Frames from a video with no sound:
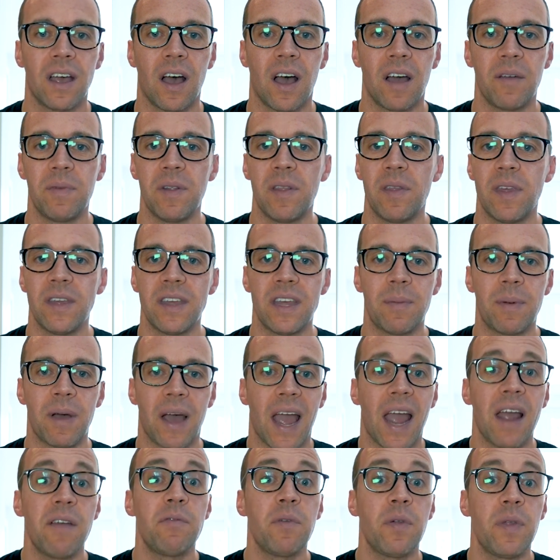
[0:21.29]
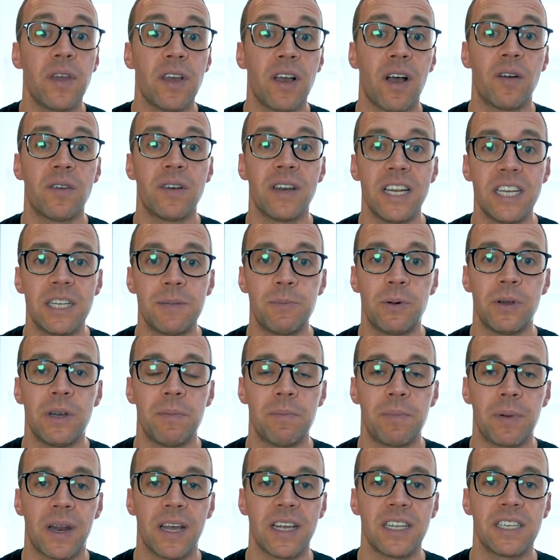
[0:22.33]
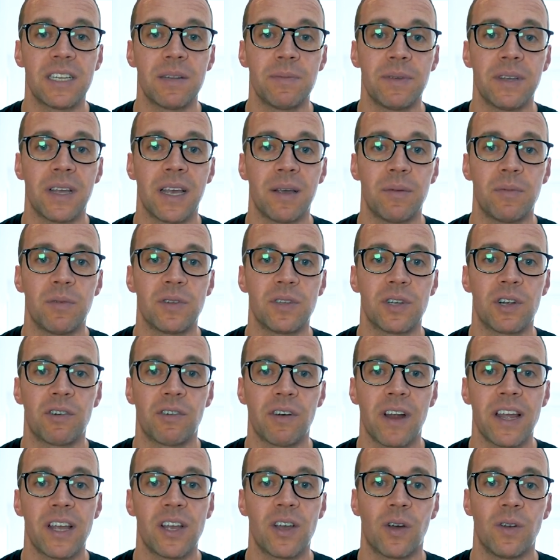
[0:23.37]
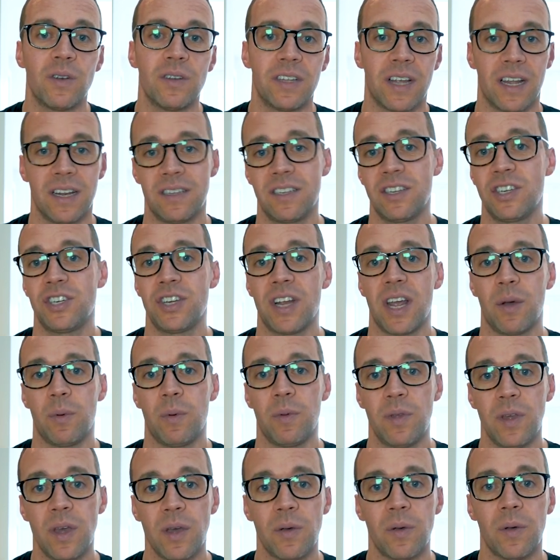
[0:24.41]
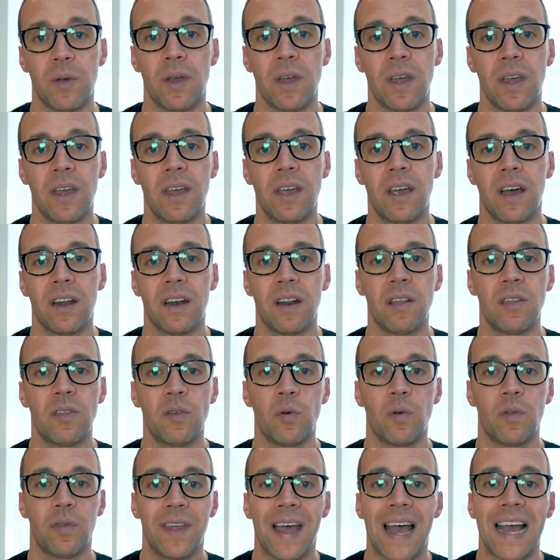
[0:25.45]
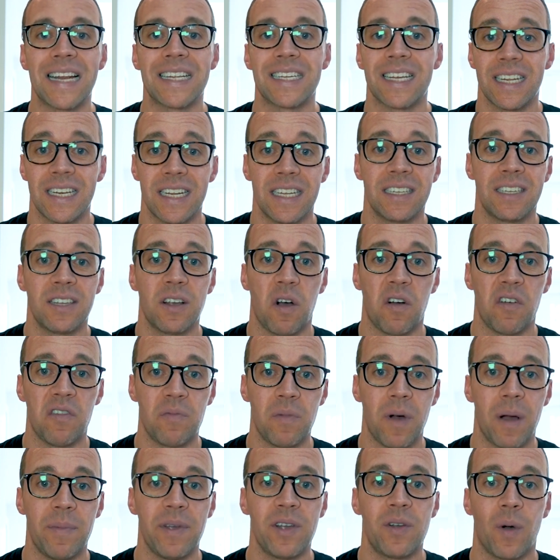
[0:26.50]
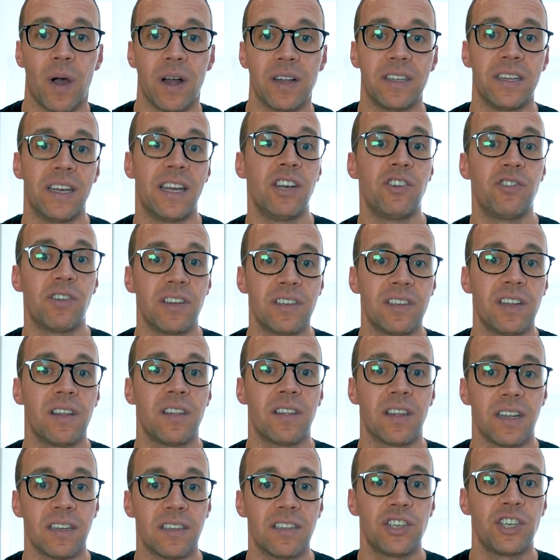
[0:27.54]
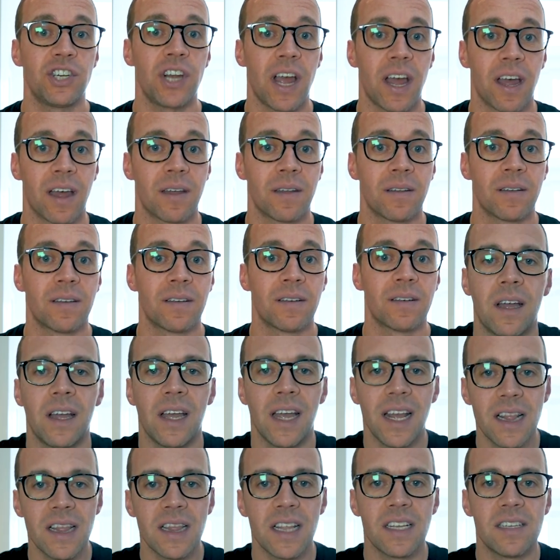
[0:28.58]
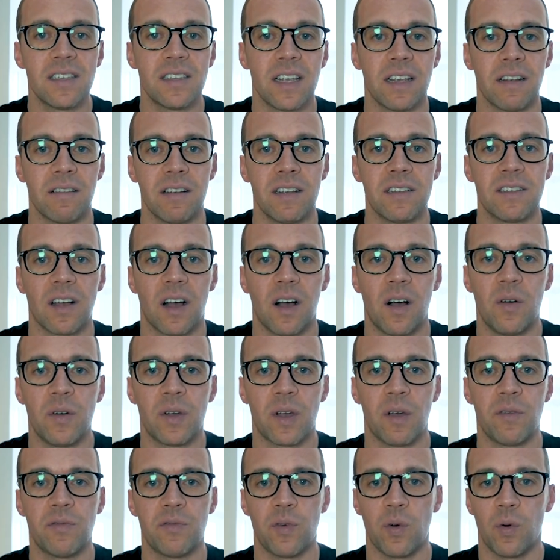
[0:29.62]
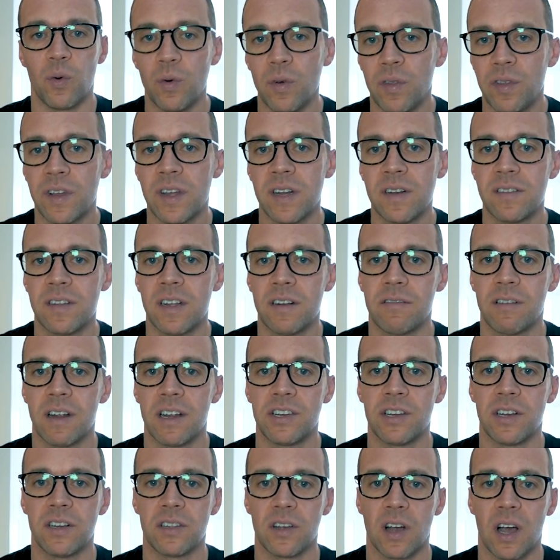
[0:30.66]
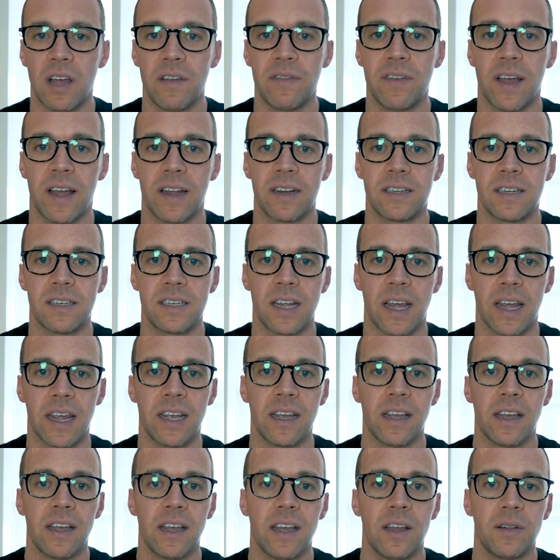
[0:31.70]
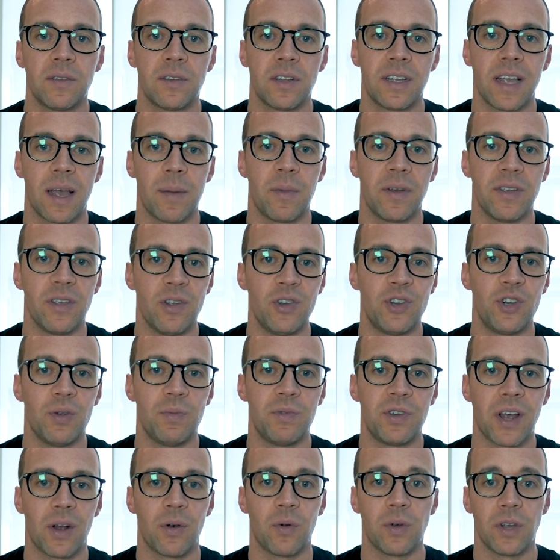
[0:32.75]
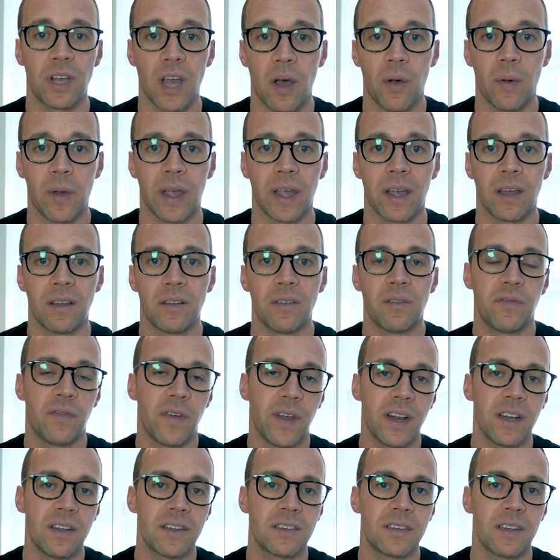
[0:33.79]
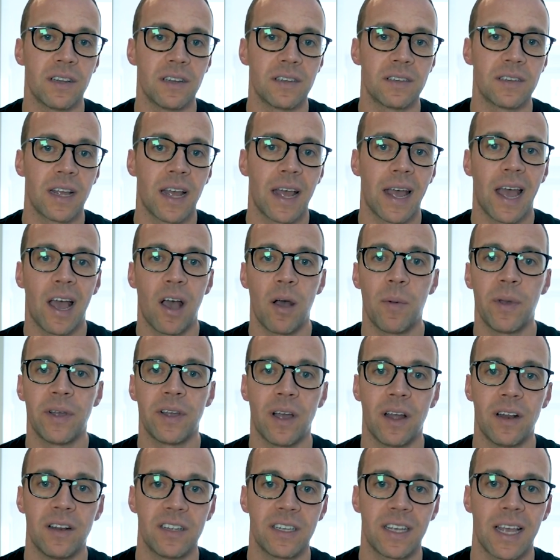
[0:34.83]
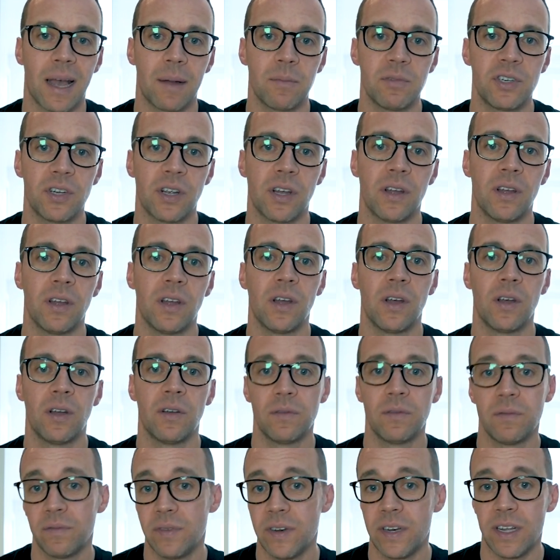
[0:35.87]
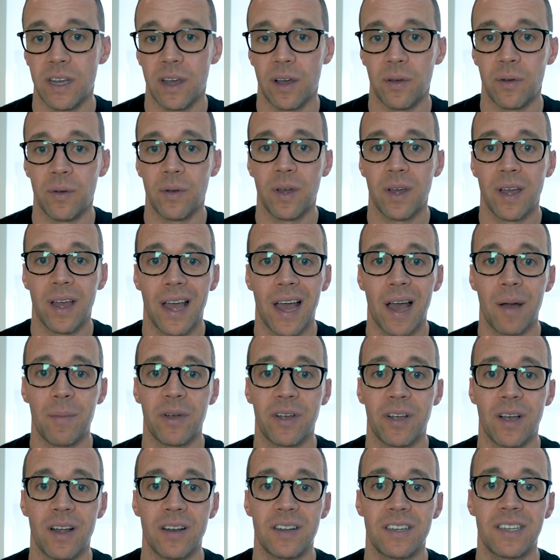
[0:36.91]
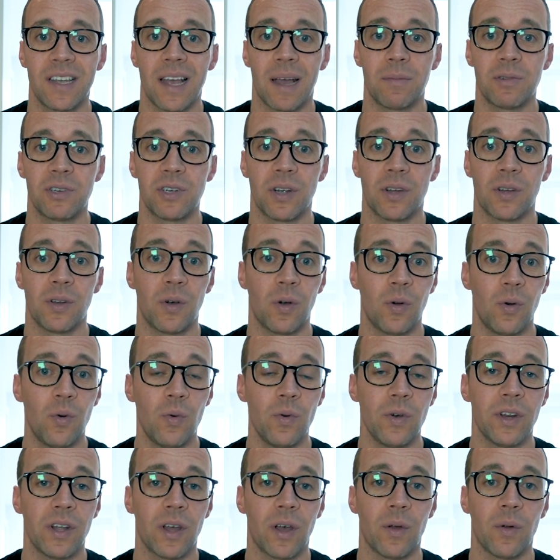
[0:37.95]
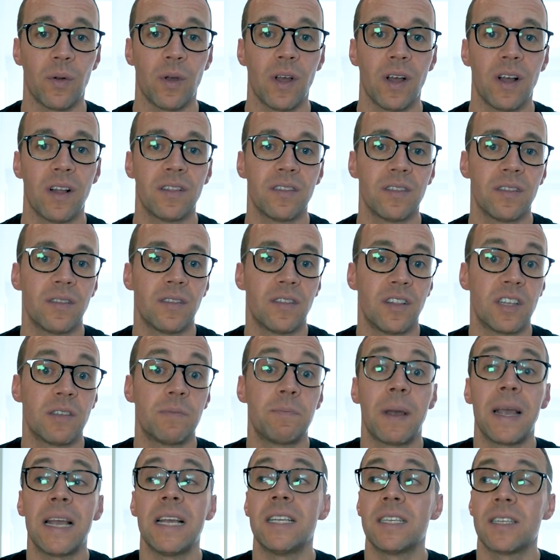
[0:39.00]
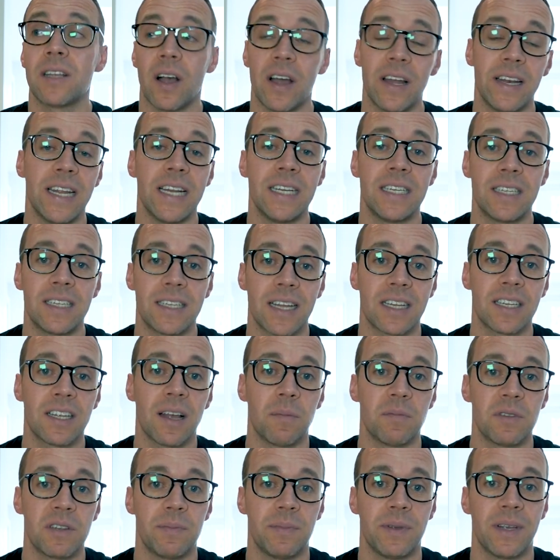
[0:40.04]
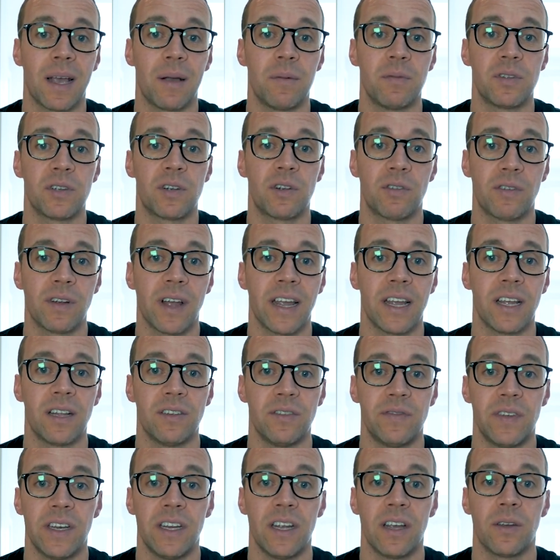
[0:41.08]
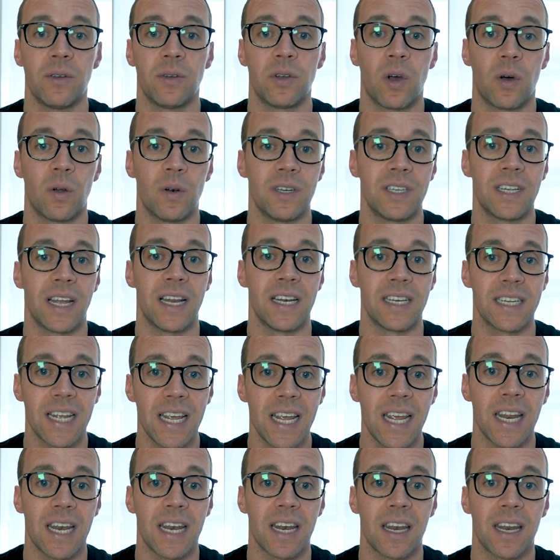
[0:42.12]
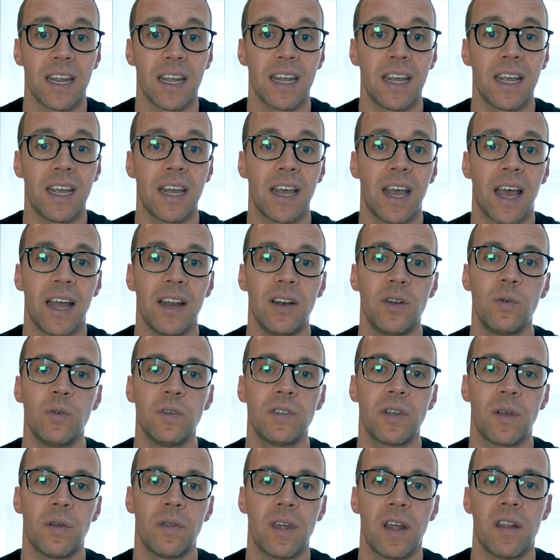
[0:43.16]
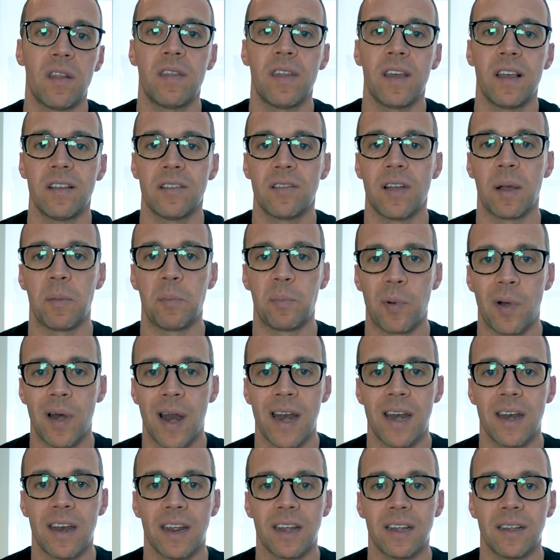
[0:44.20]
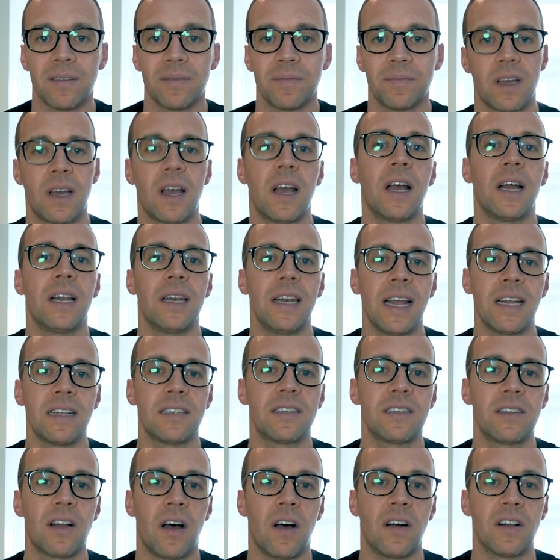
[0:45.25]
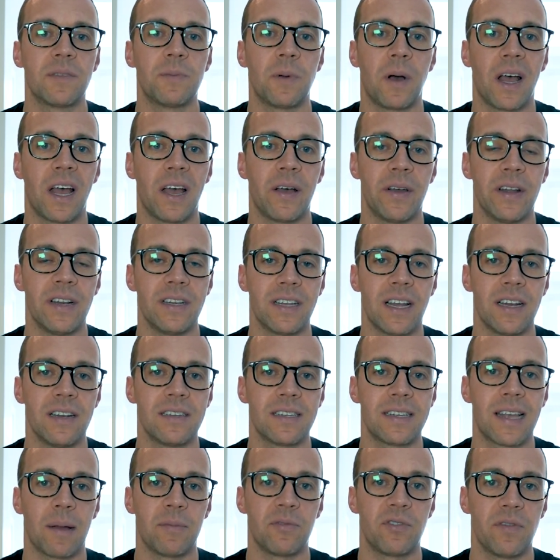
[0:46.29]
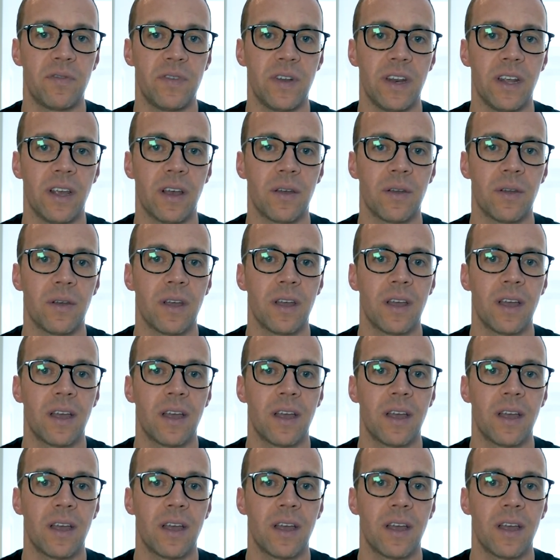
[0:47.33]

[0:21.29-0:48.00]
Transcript: I've been thinking about everything I would need to put in place to be able to create content to share with you, and I thought that in itself might be quite an interesting thing to share. In this series, I'll go through all of the considerations I've had to take to get my YouTube channel going. For instance, how am I going to capture video? How am I going to capture audio? The space I need to set up to be able to create video content in, and also then things like branding. Let's start by how I intend to capture video.